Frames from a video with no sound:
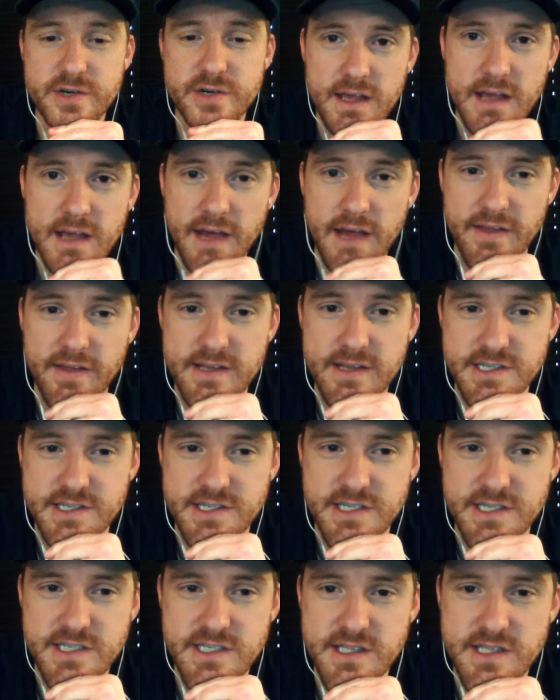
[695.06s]
I think
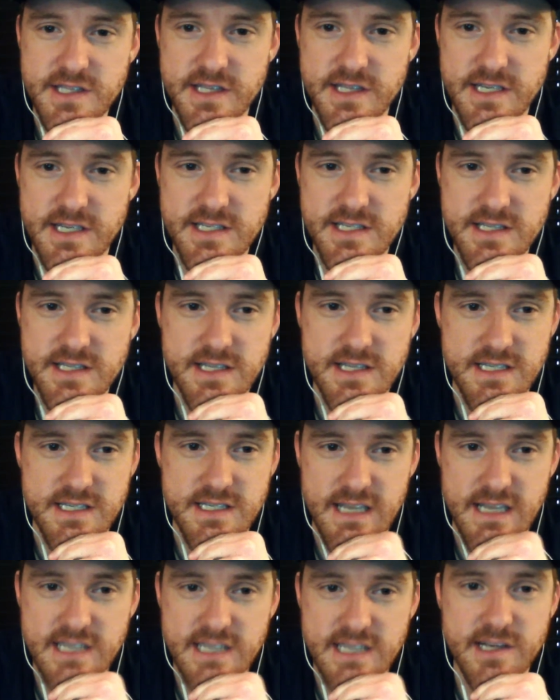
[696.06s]
just
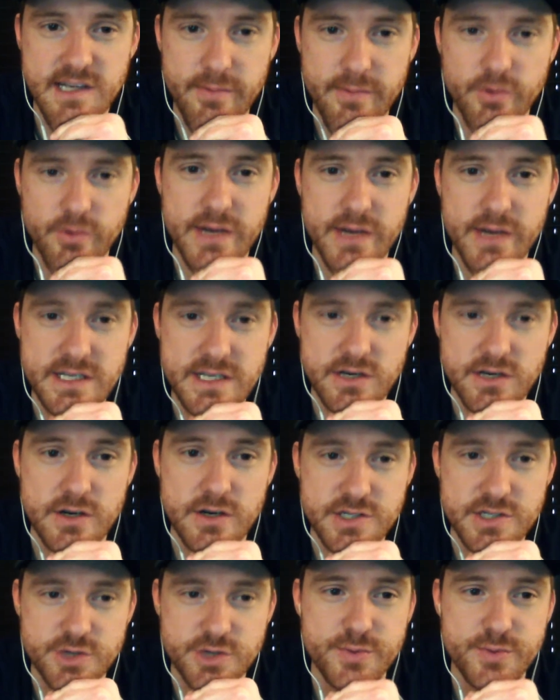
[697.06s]
this next couple weeks are
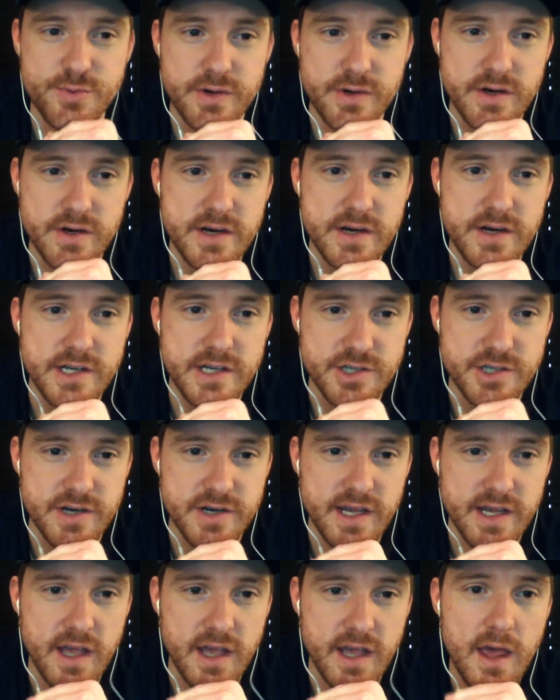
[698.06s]
super
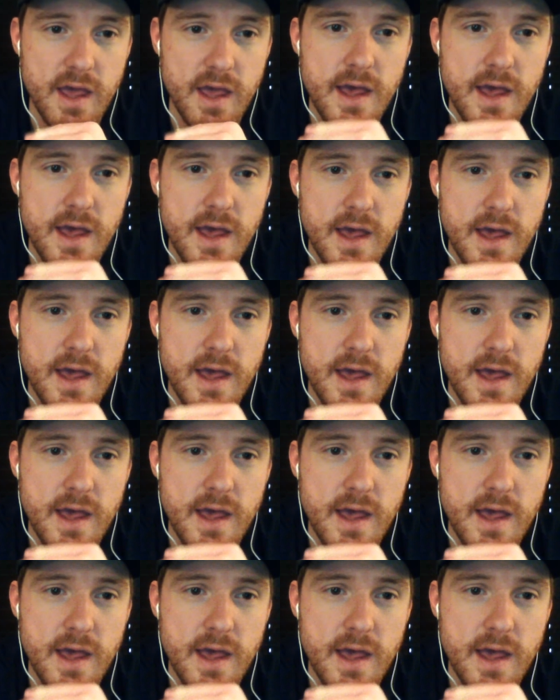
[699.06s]
intriguing.
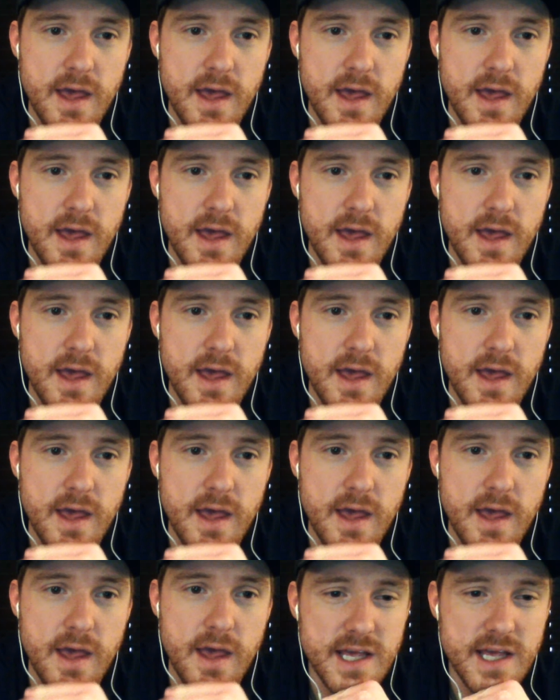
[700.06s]
Heisman watch.